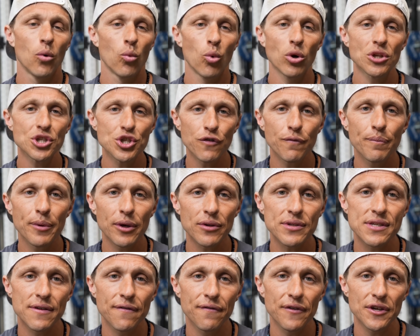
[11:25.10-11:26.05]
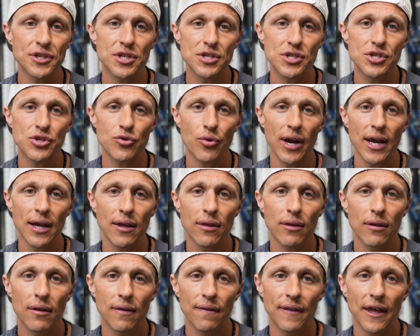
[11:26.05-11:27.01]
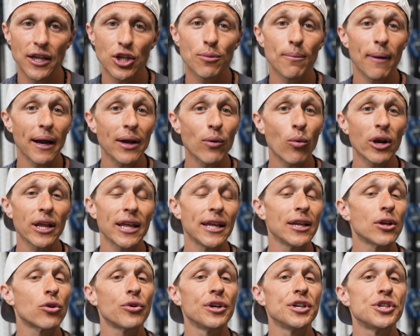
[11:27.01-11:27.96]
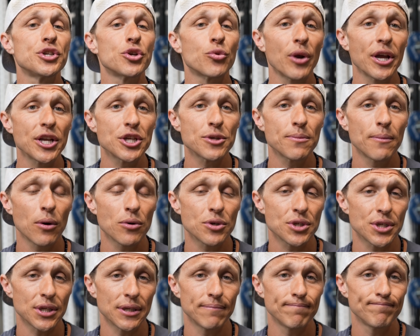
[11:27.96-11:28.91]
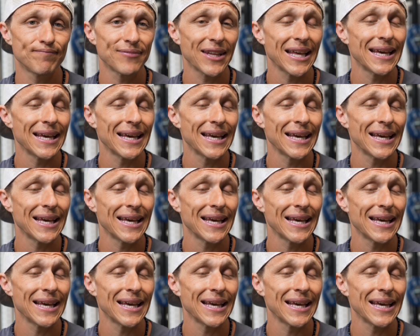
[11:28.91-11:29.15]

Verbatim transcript: Once you've built sufficient strength, then you might wanna increase your range of motion.